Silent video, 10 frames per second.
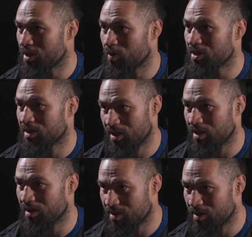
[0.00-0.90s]
I wasn't
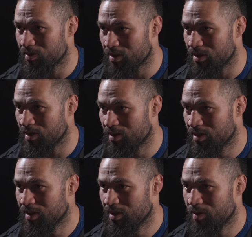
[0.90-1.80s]
taking it seriously,
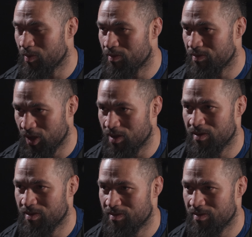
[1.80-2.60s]
you know?